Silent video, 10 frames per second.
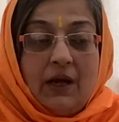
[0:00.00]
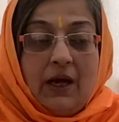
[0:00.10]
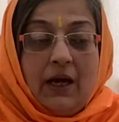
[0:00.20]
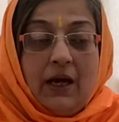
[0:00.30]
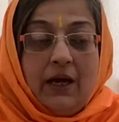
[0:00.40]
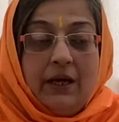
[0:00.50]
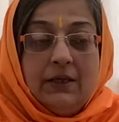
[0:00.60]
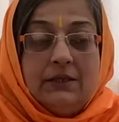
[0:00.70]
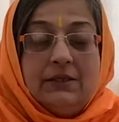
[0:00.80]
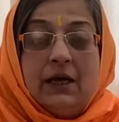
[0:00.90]
I
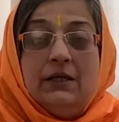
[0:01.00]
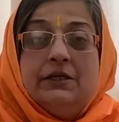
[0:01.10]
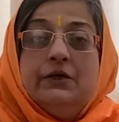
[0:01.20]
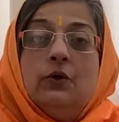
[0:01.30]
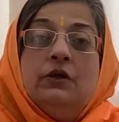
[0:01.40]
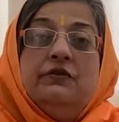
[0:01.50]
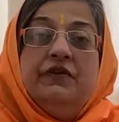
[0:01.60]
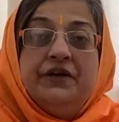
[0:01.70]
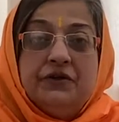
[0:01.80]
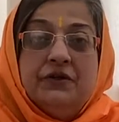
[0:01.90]
consulted all the
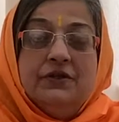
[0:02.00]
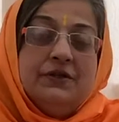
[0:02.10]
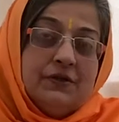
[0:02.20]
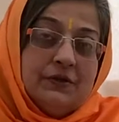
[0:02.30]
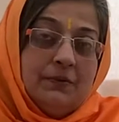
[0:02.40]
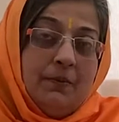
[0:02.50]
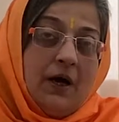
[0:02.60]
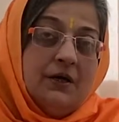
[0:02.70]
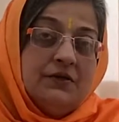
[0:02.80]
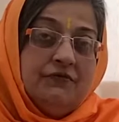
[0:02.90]
veterans,
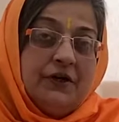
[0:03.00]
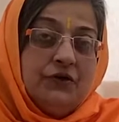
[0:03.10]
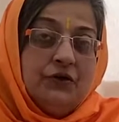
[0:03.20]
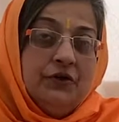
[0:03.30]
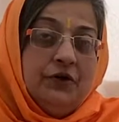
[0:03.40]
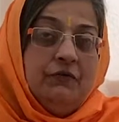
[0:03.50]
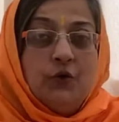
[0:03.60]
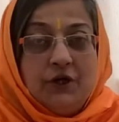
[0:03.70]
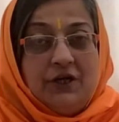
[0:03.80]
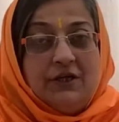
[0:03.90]
Ma's veteran
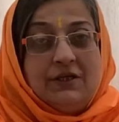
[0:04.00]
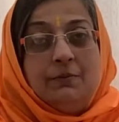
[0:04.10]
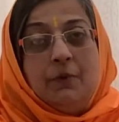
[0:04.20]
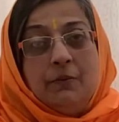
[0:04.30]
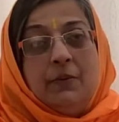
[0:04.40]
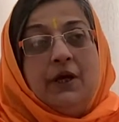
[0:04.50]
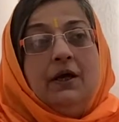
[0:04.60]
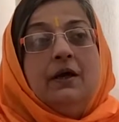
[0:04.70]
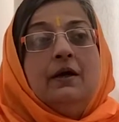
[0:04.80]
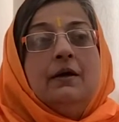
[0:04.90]
devotees in Bombay.
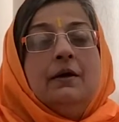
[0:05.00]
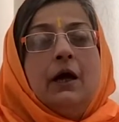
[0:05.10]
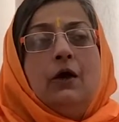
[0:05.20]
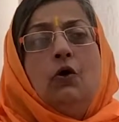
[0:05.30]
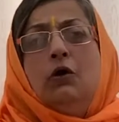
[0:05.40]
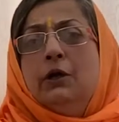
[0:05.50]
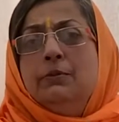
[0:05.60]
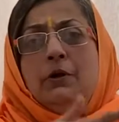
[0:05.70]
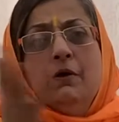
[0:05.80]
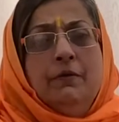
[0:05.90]
I called up a
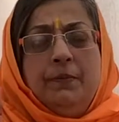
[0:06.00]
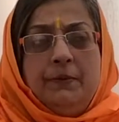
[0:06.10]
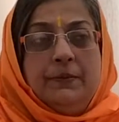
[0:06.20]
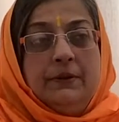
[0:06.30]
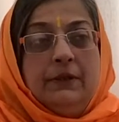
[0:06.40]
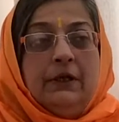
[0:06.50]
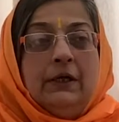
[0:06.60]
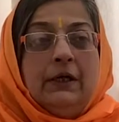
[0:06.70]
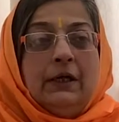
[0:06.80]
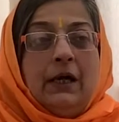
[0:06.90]
lot of people
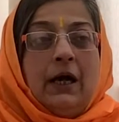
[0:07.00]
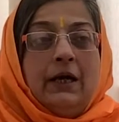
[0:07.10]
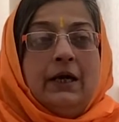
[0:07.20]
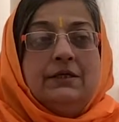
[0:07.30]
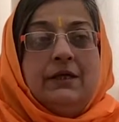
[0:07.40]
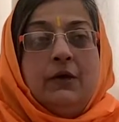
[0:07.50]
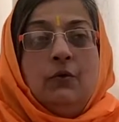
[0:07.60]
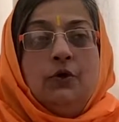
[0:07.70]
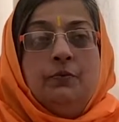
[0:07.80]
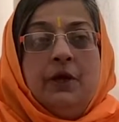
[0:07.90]
and I said, I
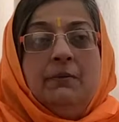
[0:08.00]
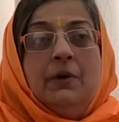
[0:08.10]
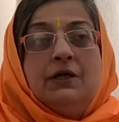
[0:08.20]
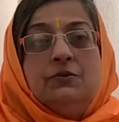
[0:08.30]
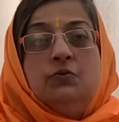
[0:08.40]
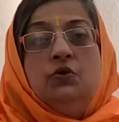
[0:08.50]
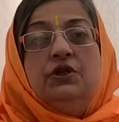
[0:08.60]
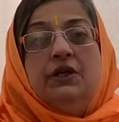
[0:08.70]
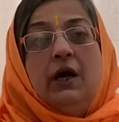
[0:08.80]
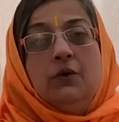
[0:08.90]
want to make Ma's
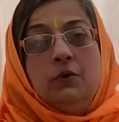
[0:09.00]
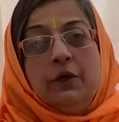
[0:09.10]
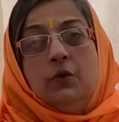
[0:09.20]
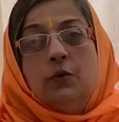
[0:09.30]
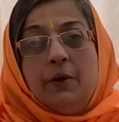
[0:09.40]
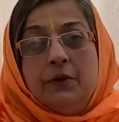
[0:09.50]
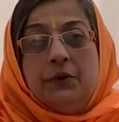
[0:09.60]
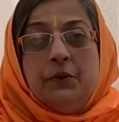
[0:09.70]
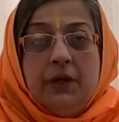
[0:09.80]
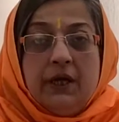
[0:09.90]
Murti. How do I go about
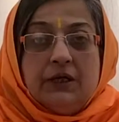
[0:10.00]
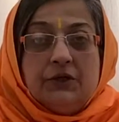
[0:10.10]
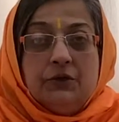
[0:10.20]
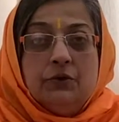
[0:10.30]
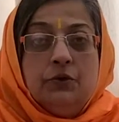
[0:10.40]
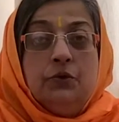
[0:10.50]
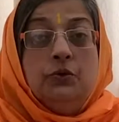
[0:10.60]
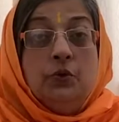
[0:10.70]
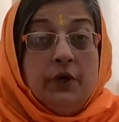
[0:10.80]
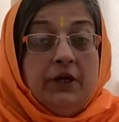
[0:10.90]
doing it? Do you
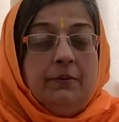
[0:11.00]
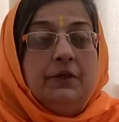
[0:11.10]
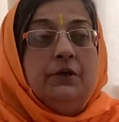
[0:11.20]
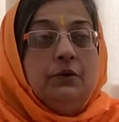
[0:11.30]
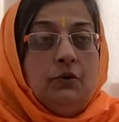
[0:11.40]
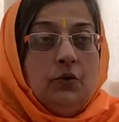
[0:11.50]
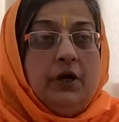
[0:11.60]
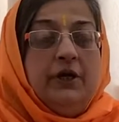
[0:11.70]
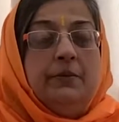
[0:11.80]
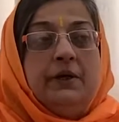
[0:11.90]
know anybody? Do you know
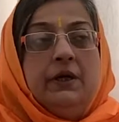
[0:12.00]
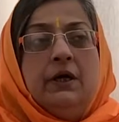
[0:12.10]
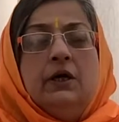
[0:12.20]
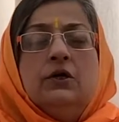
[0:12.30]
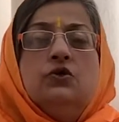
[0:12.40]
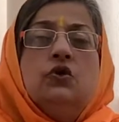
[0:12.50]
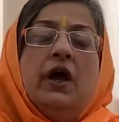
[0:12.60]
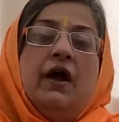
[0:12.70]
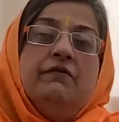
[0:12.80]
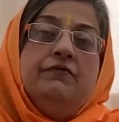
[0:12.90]
anybody? So
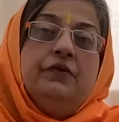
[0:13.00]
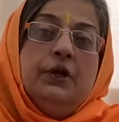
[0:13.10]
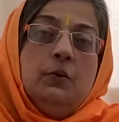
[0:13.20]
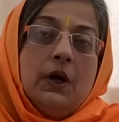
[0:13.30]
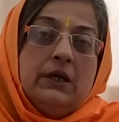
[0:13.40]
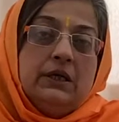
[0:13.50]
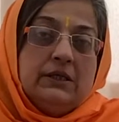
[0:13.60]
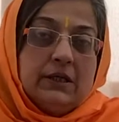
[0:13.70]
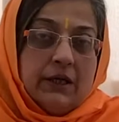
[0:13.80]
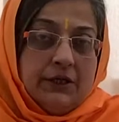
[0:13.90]
everyone
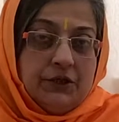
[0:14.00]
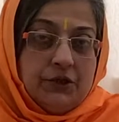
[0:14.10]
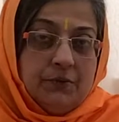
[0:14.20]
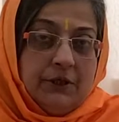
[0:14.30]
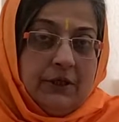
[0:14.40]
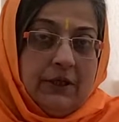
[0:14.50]
discouraged me.